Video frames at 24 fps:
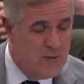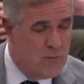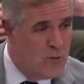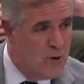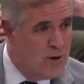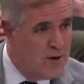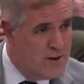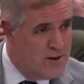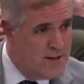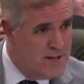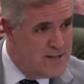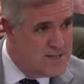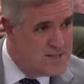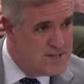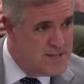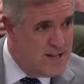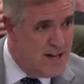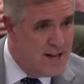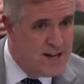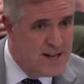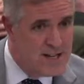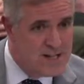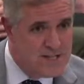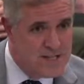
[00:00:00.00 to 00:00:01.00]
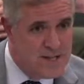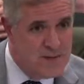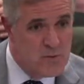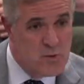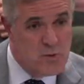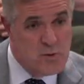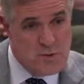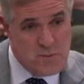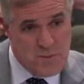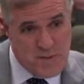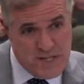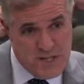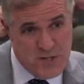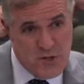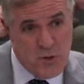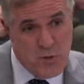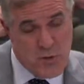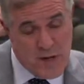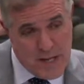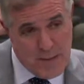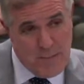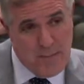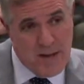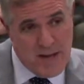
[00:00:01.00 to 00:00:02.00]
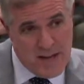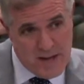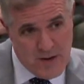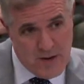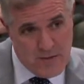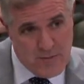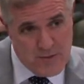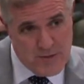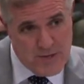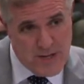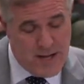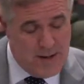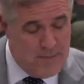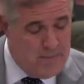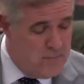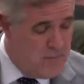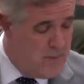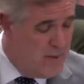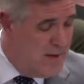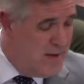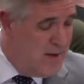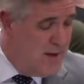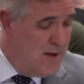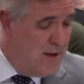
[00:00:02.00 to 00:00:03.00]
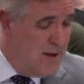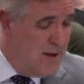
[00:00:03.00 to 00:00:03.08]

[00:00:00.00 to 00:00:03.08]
and one is non-exempt, which means you get paid overtime.